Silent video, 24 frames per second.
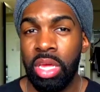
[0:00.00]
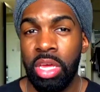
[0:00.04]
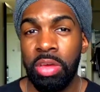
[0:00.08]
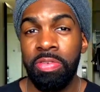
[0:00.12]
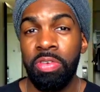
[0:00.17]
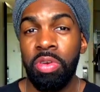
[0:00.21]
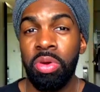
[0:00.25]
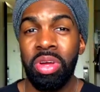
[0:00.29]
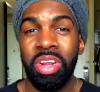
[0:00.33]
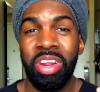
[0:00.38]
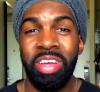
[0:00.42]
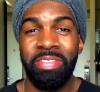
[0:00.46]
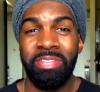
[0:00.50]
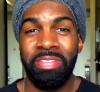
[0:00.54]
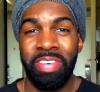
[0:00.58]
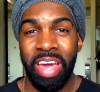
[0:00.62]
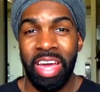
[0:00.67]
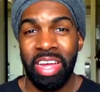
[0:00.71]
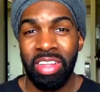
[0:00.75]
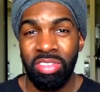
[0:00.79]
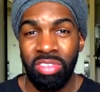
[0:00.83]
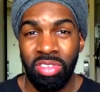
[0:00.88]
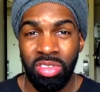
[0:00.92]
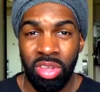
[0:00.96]
If you're an
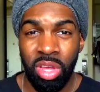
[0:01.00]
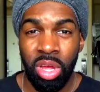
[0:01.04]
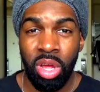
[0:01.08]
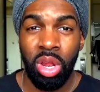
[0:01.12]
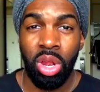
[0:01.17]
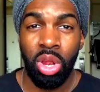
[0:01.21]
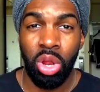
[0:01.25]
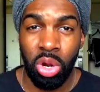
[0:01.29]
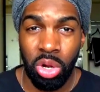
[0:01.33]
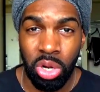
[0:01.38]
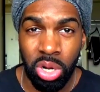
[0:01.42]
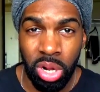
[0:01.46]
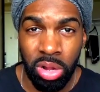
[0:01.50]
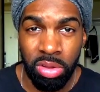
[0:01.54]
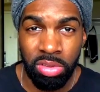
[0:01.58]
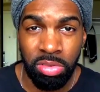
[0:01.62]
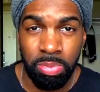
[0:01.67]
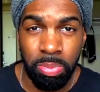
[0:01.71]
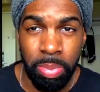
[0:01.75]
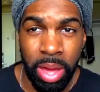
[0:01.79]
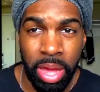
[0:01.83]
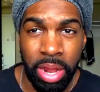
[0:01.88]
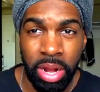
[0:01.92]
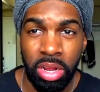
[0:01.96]
advanced learner of
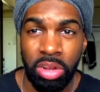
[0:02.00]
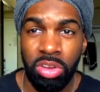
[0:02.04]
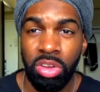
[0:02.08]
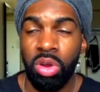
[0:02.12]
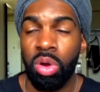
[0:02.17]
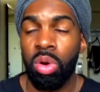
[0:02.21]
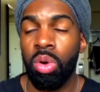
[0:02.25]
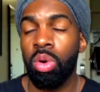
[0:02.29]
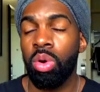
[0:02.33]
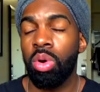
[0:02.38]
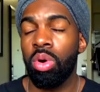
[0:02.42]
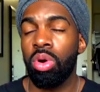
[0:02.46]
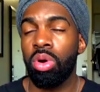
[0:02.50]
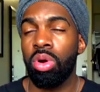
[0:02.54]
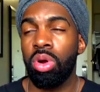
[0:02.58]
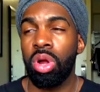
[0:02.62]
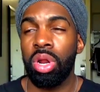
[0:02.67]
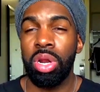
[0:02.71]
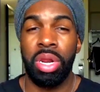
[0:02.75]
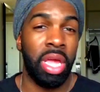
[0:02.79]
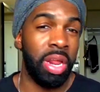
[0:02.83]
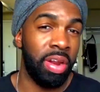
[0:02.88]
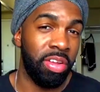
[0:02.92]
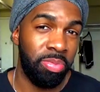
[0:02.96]
Spanish or
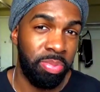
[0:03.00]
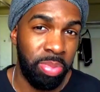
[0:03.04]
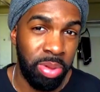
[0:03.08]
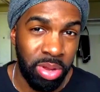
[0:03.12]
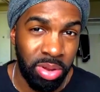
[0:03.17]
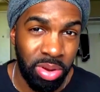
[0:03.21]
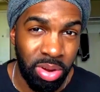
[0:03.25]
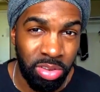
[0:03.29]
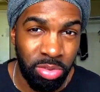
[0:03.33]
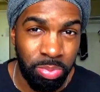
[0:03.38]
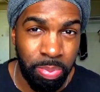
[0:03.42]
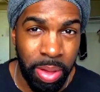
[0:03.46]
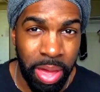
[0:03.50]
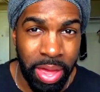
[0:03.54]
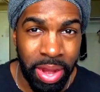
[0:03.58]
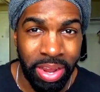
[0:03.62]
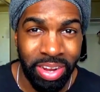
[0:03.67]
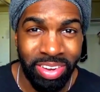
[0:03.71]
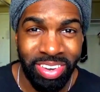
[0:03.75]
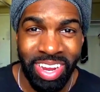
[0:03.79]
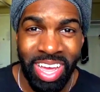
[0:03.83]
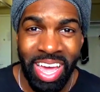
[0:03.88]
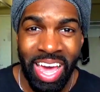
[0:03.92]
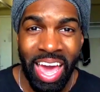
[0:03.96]
a native speaker of
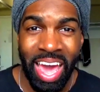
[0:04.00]
Spanish